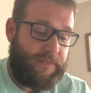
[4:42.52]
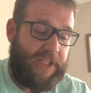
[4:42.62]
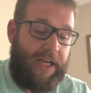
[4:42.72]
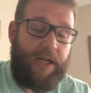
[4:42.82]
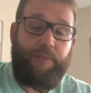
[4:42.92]

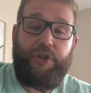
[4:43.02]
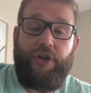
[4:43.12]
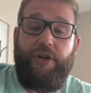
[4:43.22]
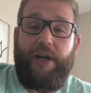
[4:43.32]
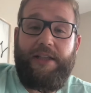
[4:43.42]
and I'm sure
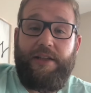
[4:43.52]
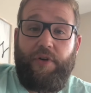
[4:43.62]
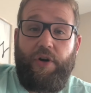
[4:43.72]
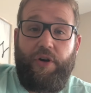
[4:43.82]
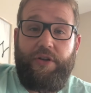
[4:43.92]
you guys have
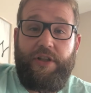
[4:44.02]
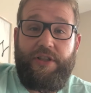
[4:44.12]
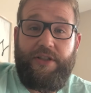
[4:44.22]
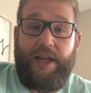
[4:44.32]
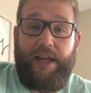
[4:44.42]
heard the
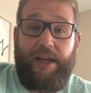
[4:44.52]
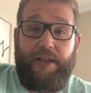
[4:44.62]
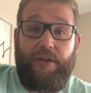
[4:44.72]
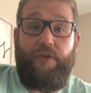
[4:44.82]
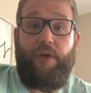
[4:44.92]

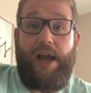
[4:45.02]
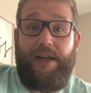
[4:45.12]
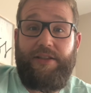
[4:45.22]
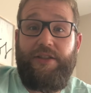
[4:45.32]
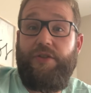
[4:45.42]
saying, the
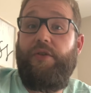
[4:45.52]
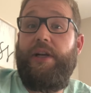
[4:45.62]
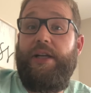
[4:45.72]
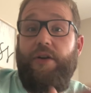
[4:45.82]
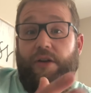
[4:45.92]
grass is
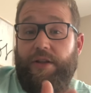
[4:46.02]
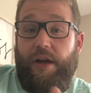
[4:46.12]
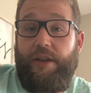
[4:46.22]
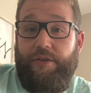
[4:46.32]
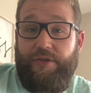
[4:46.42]
greener on the
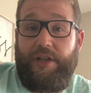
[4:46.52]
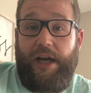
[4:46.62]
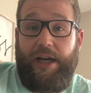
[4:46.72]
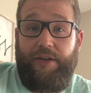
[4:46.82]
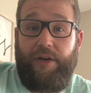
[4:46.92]
other
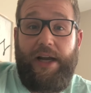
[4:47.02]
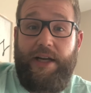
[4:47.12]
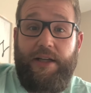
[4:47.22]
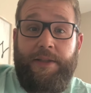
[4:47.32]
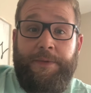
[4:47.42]
side,
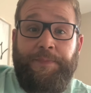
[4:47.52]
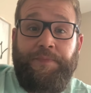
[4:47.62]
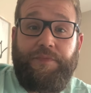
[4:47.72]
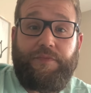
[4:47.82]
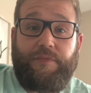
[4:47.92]
right?
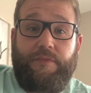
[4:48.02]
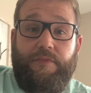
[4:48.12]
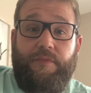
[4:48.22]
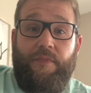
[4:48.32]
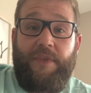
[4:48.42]

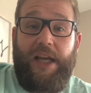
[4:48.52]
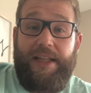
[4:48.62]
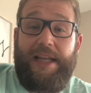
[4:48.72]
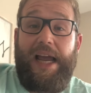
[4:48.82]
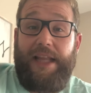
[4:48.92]

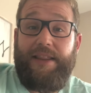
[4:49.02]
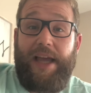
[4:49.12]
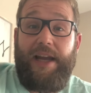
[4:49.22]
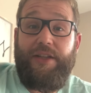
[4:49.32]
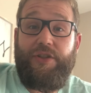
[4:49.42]
And that
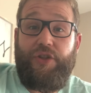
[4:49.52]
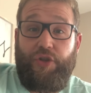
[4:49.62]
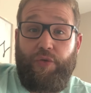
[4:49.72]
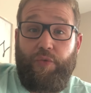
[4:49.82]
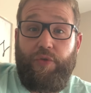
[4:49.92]
that is
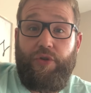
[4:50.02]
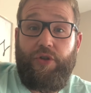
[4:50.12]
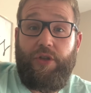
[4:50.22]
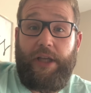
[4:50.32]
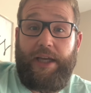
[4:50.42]
tr-
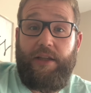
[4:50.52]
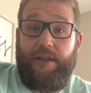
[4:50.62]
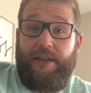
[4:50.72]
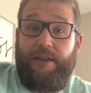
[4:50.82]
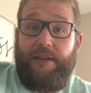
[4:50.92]
like
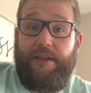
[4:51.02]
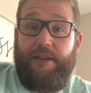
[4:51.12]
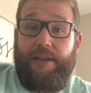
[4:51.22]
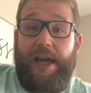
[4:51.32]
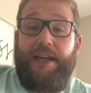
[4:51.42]

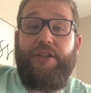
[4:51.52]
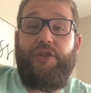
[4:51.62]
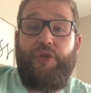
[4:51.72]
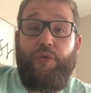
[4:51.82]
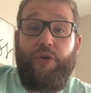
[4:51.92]
that is
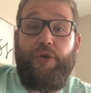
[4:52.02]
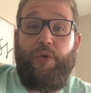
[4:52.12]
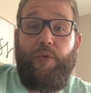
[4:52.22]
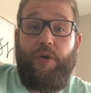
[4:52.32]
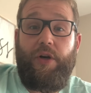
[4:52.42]

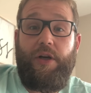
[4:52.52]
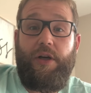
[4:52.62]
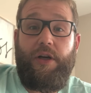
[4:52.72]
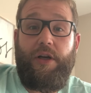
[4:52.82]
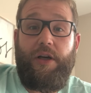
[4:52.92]
true
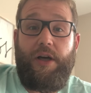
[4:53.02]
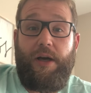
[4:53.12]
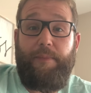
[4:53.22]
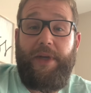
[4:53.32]
um,